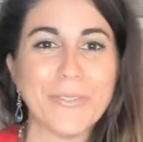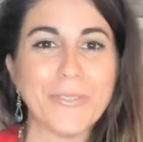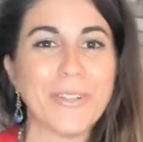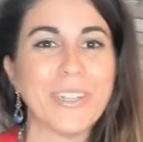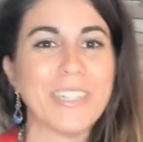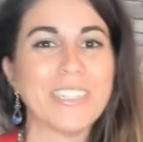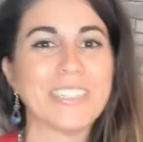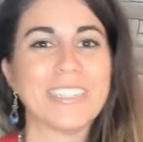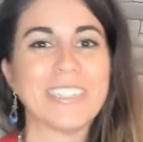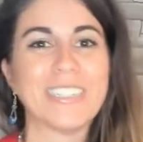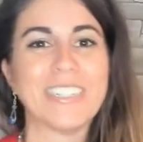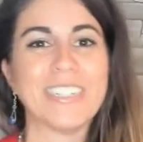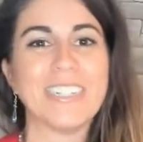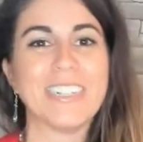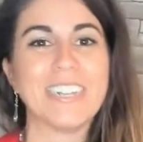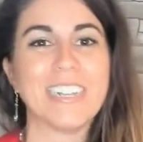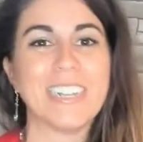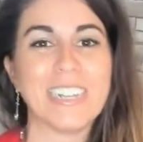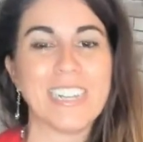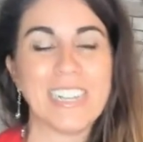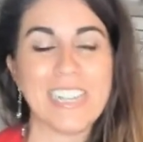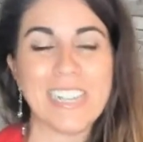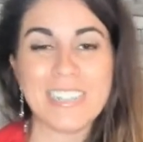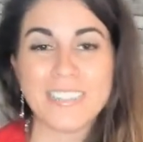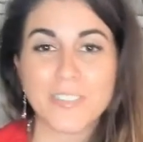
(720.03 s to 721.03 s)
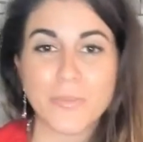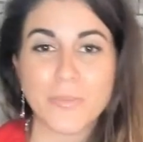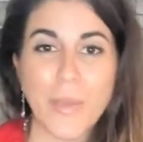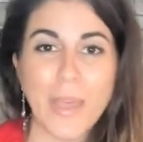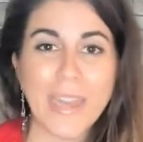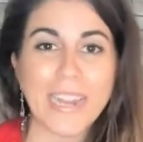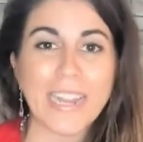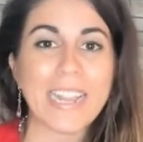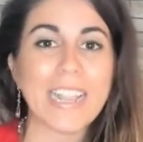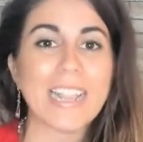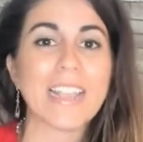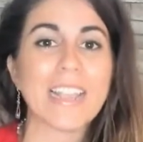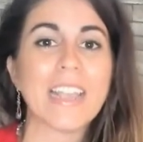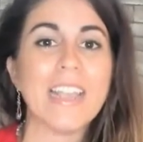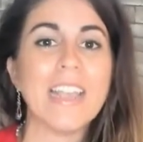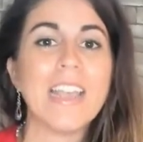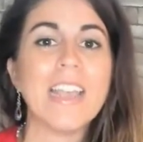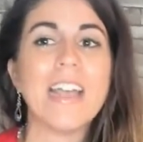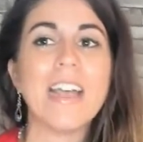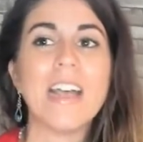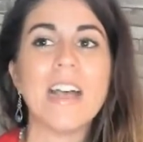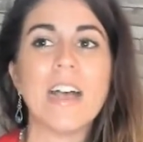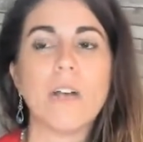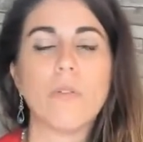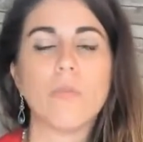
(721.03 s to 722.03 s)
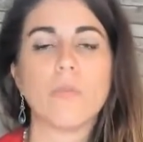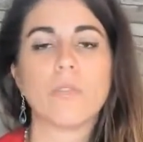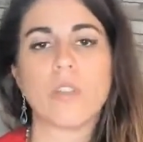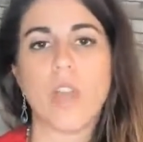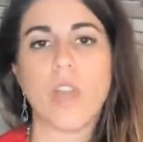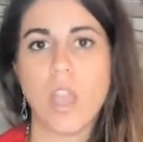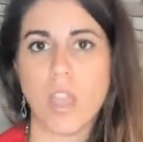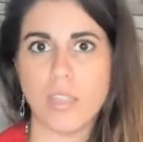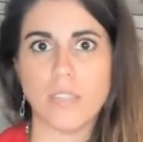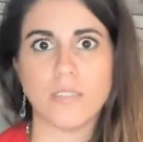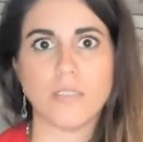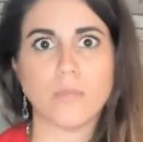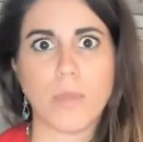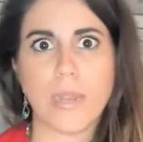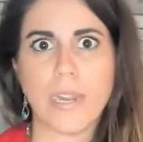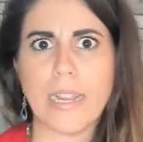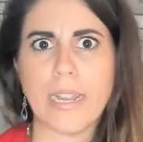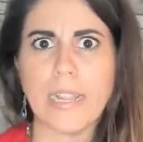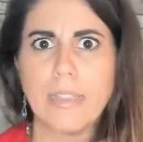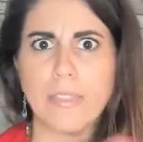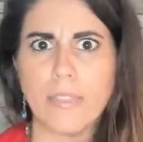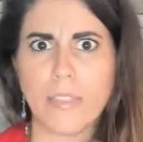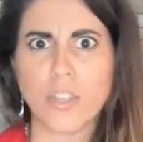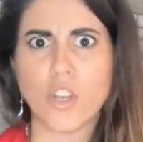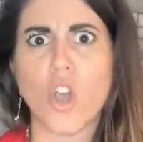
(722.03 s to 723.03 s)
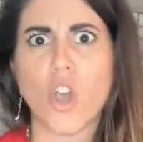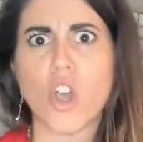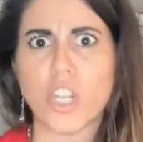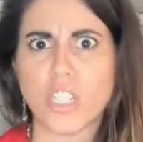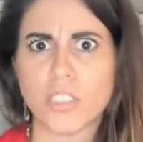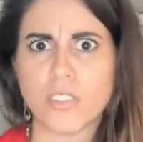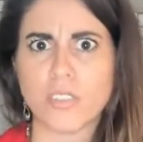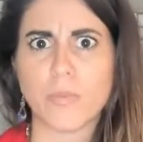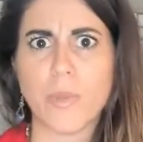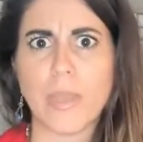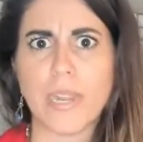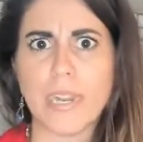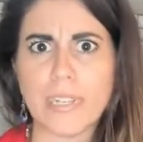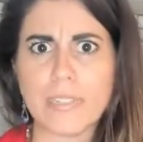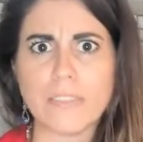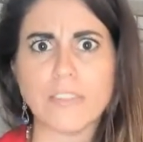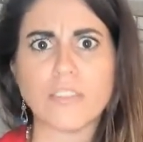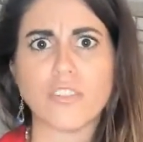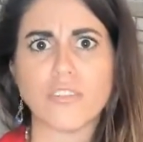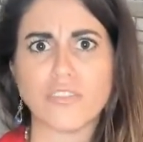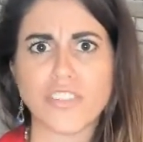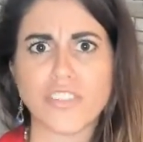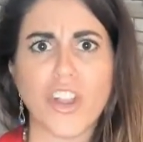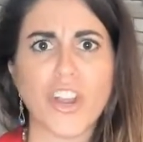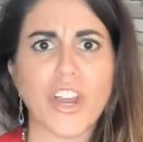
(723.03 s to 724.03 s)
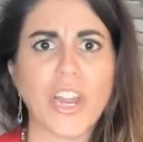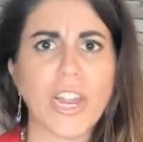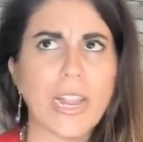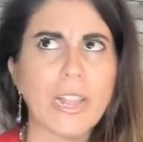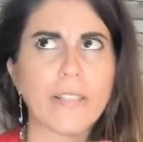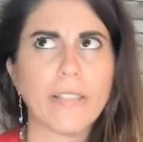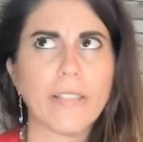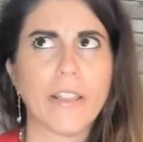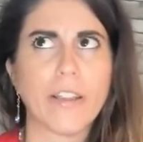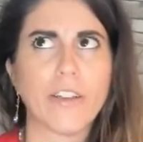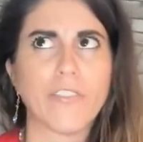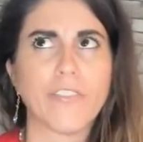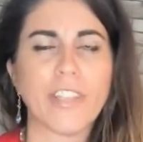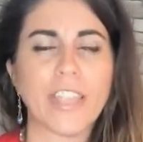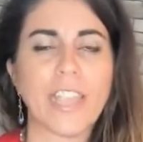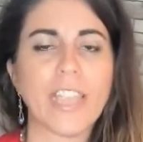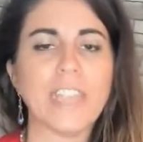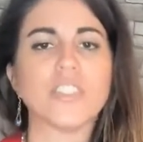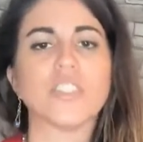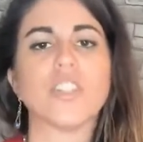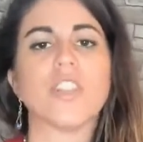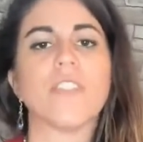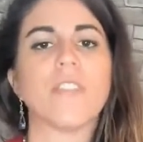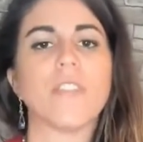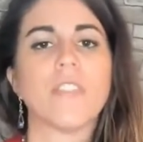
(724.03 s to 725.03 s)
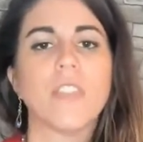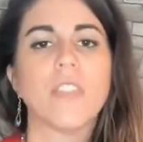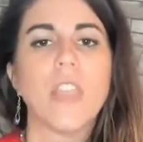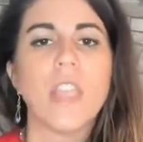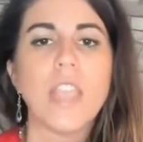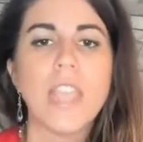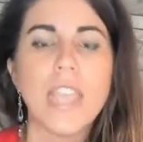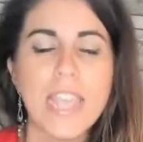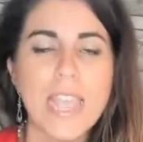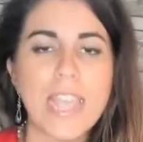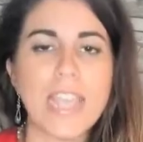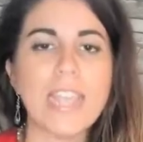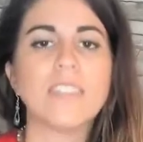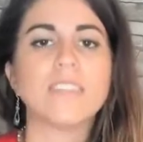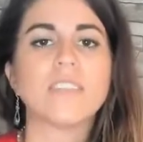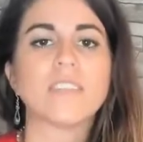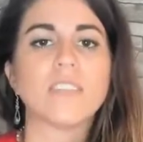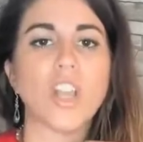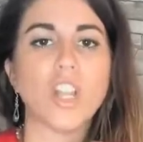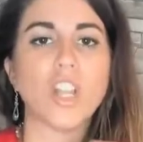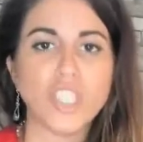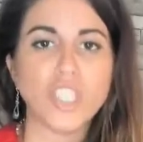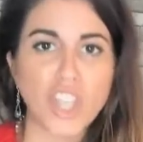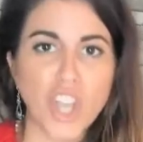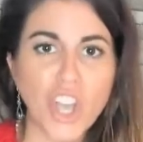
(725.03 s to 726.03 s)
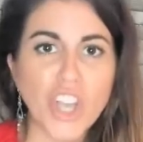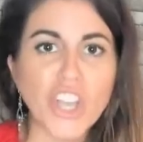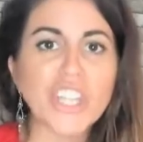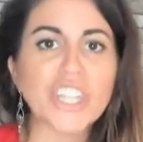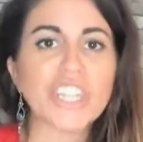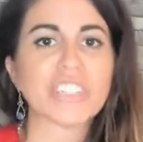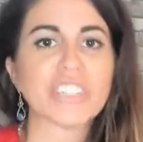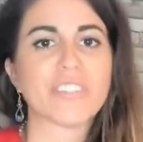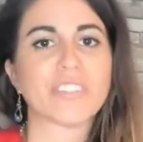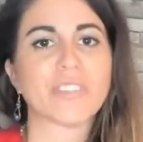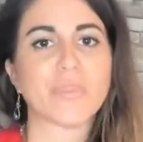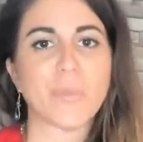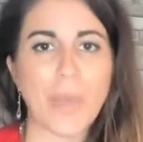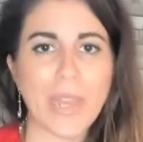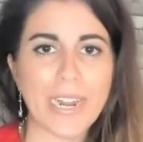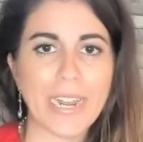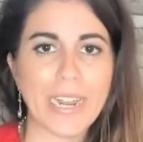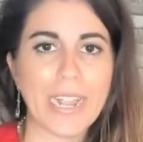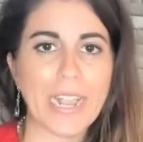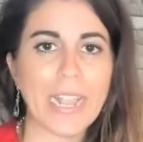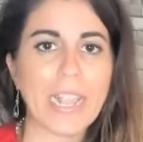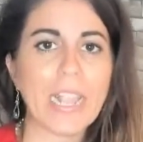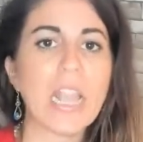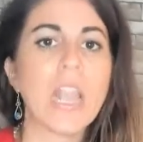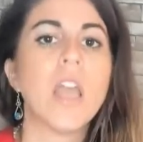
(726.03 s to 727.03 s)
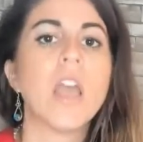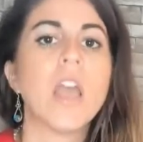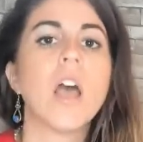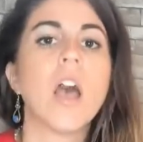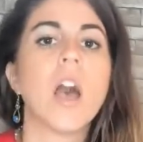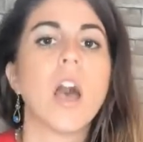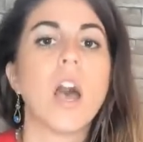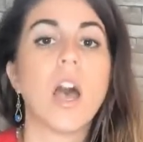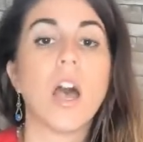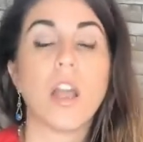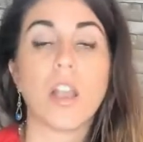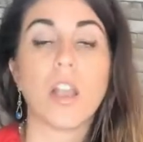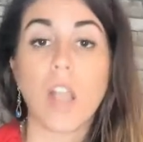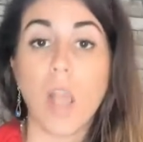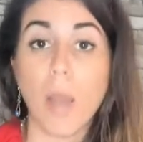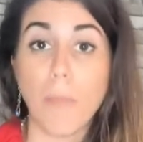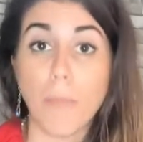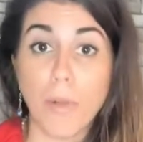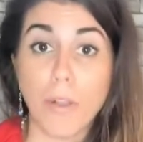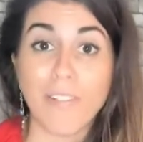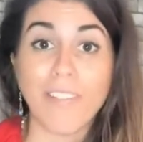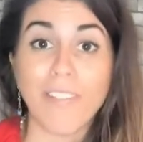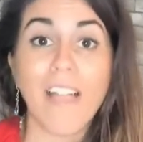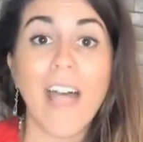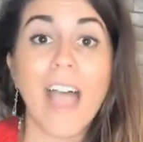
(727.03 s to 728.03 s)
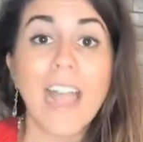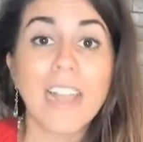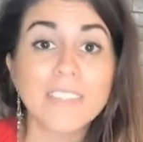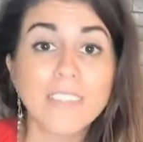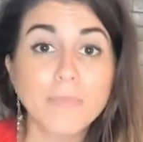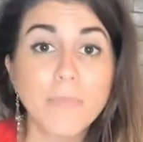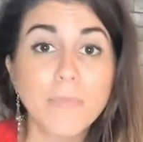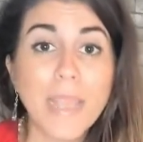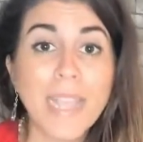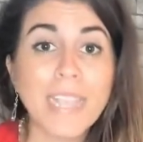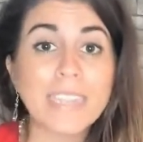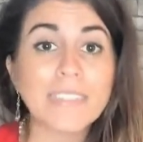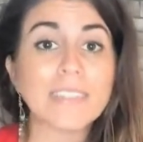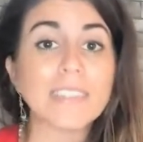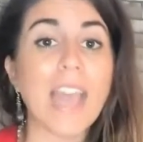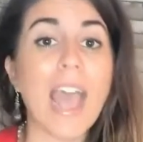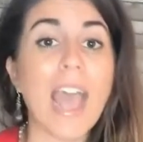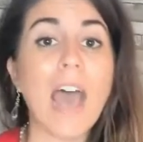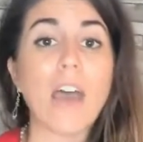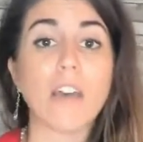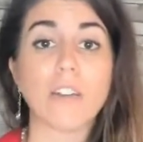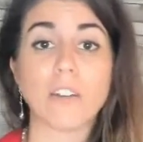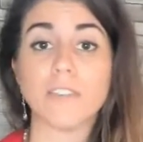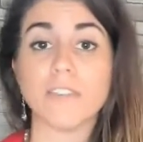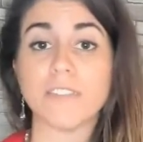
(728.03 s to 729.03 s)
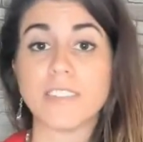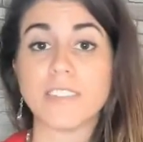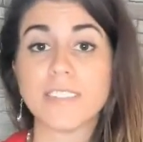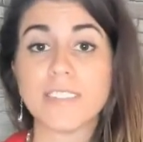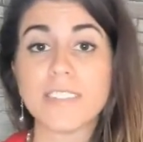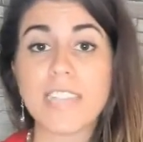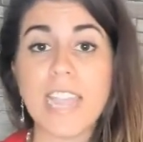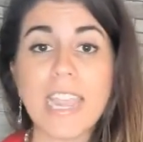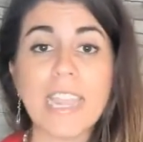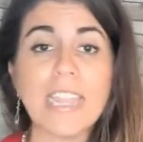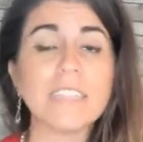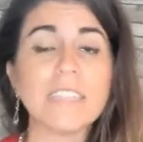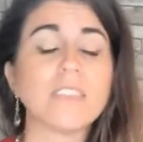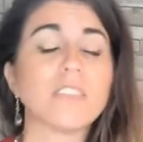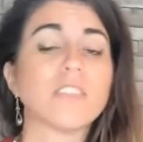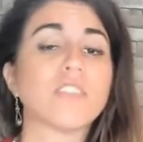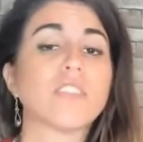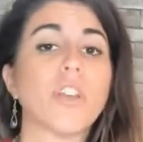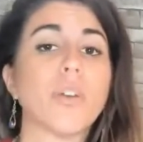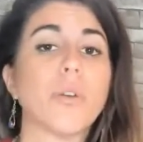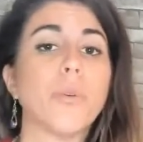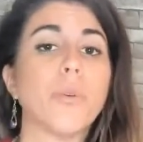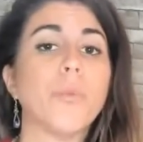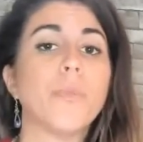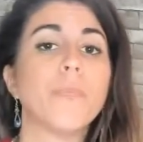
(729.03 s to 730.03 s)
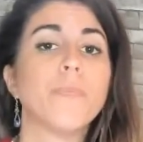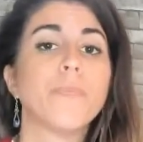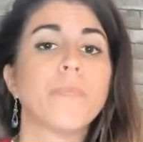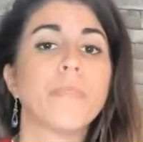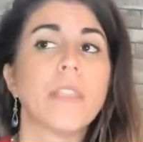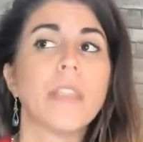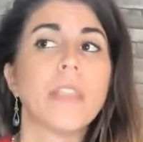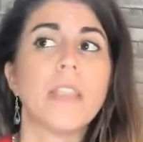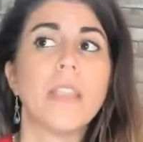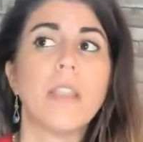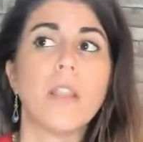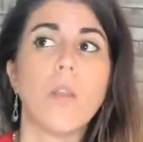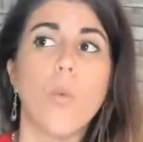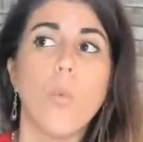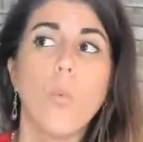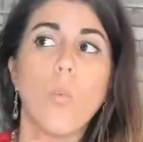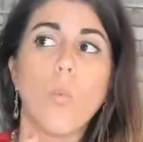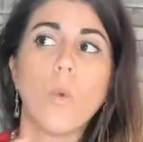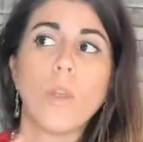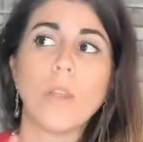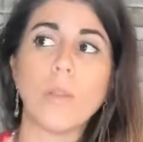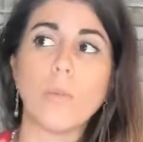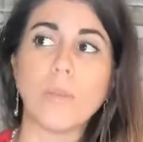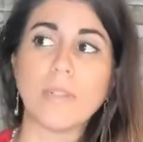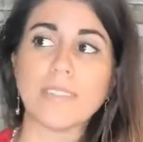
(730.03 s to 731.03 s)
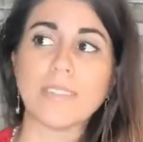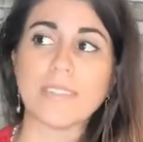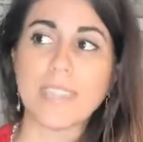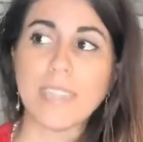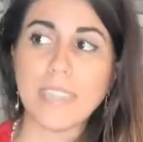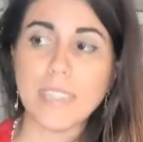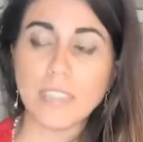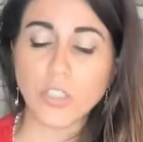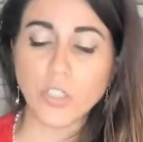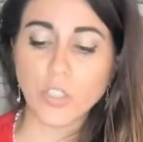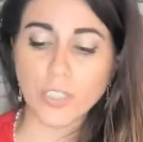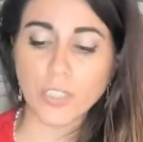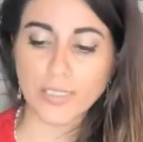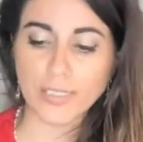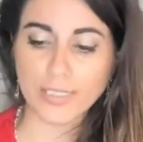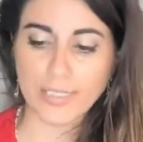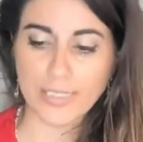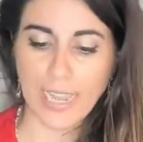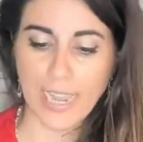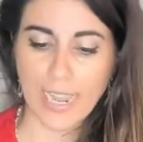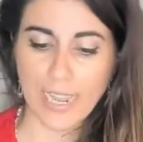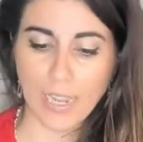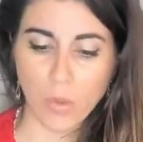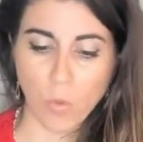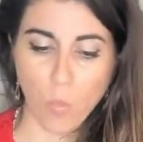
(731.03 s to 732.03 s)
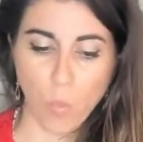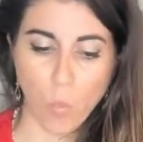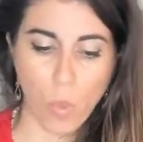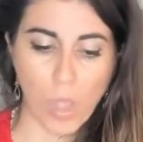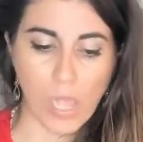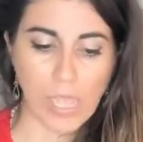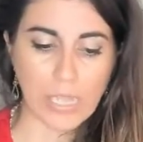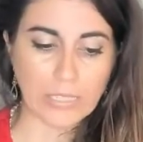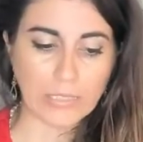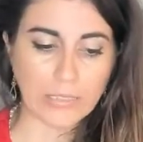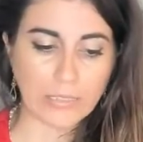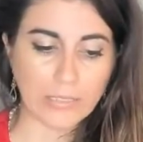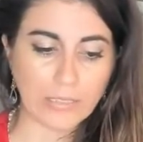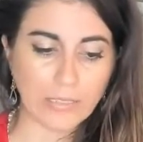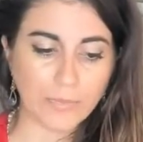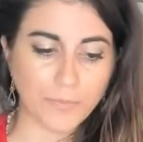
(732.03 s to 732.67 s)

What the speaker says: we did his wedding, well, not his wedding, the daughter's wedding, so sorry, clarification. His daughter's wedding, a couple classmates out of state. So what was interesting was